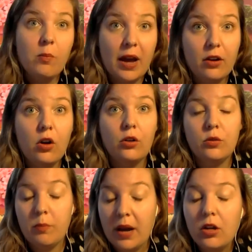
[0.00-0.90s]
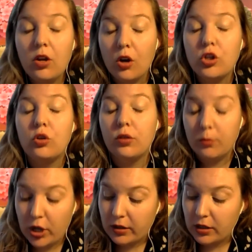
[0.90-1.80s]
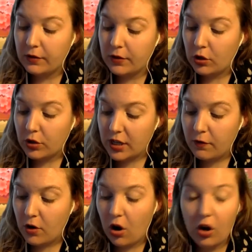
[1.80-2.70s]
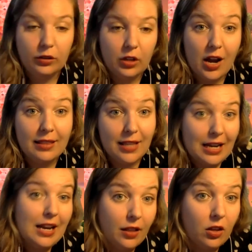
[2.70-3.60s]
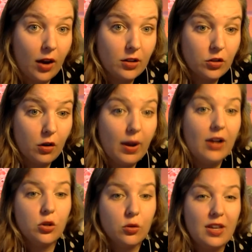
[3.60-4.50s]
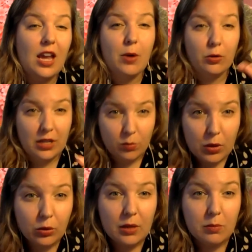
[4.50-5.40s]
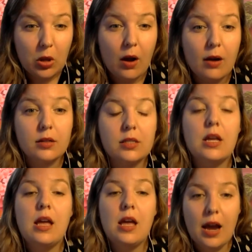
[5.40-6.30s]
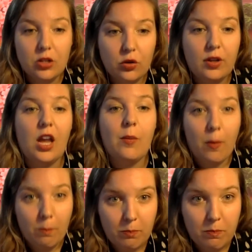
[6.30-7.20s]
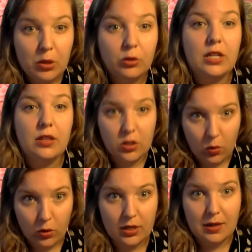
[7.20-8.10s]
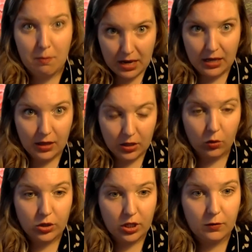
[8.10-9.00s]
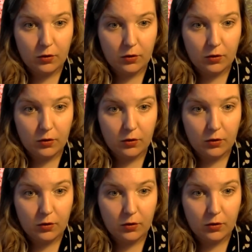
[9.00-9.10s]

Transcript: pedagogical objectives are different online than in the classroom. As you're thinking about these building blocks, as you're thinking about building these courses and making these courses for